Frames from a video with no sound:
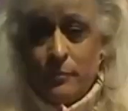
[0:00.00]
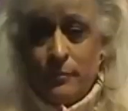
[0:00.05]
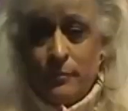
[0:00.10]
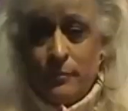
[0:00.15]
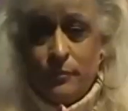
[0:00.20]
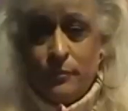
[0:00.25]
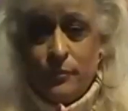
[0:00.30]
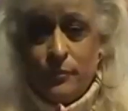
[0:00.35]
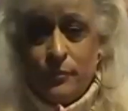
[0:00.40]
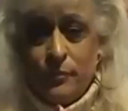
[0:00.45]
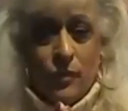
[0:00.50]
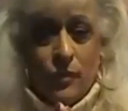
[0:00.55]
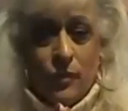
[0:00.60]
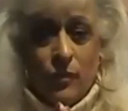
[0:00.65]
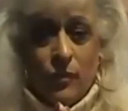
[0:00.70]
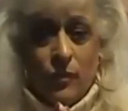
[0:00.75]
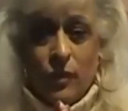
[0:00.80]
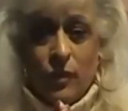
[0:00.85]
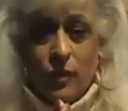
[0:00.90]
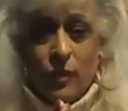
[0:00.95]
And all I
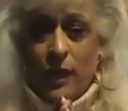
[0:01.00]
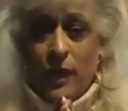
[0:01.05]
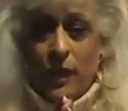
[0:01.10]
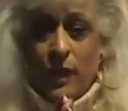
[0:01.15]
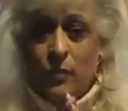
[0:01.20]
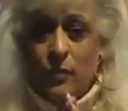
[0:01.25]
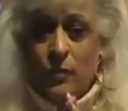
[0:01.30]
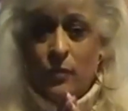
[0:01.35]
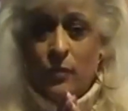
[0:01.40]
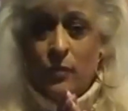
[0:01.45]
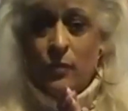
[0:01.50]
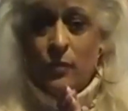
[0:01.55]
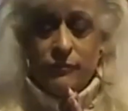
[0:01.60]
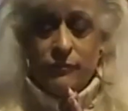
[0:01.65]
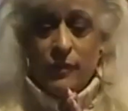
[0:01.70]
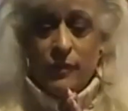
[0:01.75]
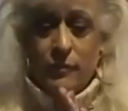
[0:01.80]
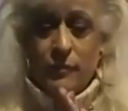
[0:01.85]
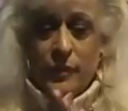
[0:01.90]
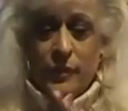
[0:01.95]
want is a little piece
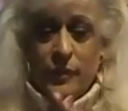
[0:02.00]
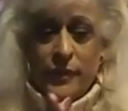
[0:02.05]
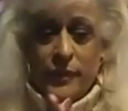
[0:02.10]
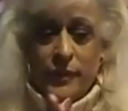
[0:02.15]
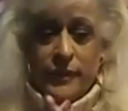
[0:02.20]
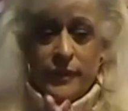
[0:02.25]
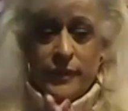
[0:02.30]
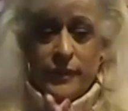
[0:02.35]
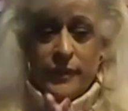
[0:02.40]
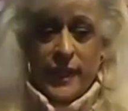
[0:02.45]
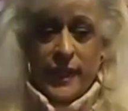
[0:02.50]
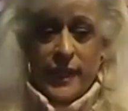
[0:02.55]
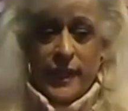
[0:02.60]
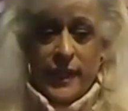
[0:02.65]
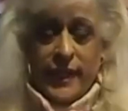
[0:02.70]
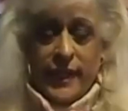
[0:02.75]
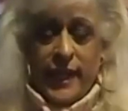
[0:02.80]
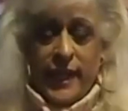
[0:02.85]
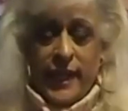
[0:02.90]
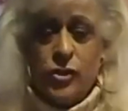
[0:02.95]
of it, but they can't
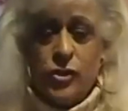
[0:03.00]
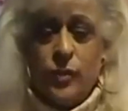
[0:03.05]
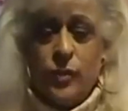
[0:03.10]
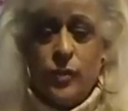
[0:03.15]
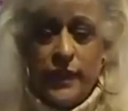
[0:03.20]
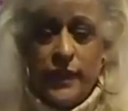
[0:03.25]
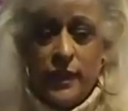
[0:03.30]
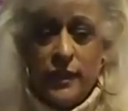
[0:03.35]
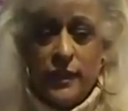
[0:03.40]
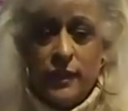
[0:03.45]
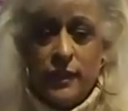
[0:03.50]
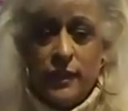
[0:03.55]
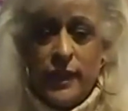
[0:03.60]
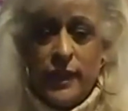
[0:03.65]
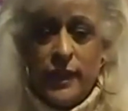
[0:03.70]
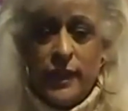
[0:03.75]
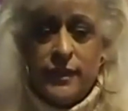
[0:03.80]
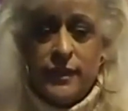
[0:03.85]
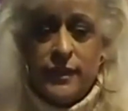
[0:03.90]
do anything unless